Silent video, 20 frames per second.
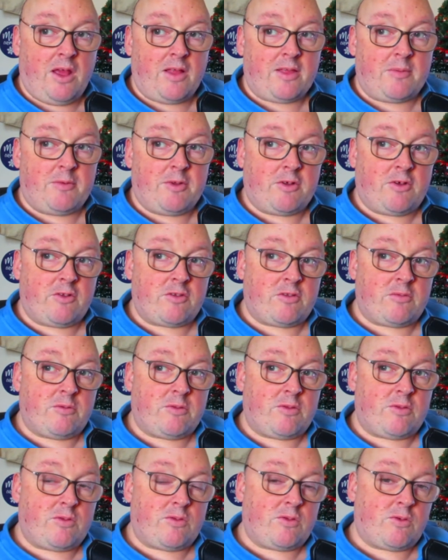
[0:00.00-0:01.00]
Then when I got to
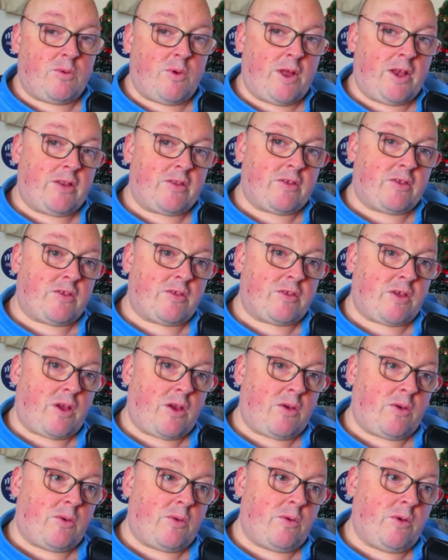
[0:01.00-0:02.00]
my 20s or
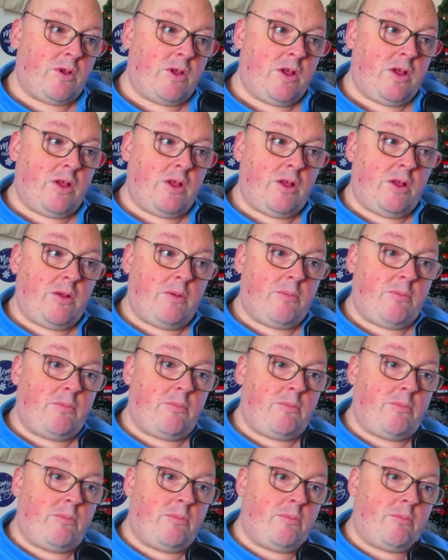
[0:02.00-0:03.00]
so,
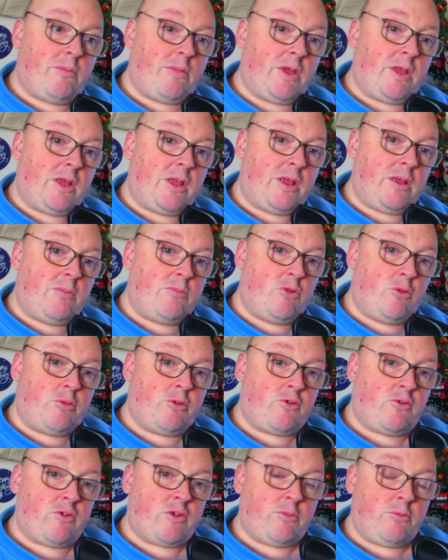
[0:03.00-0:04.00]
my mum
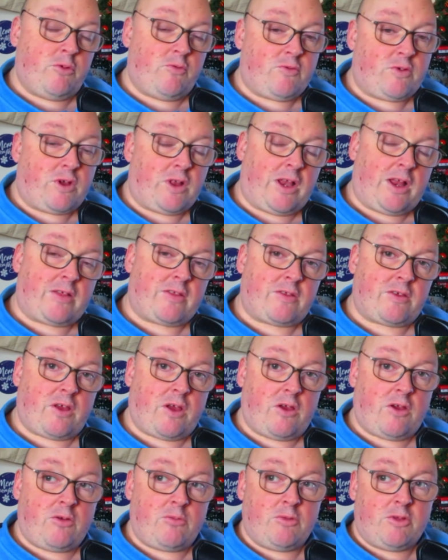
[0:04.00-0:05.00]
had already moved to
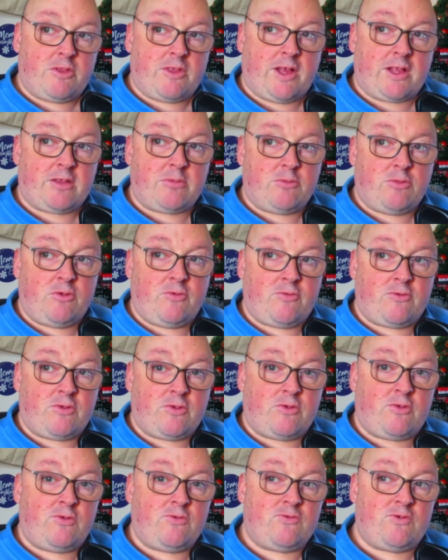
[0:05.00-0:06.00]
Glasgow, my dad had moved
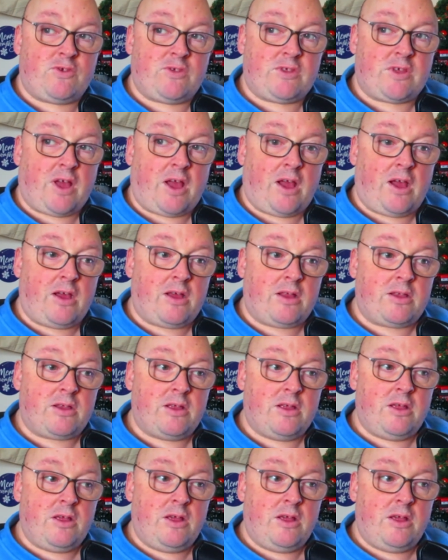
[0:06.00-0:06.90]
to the countryside.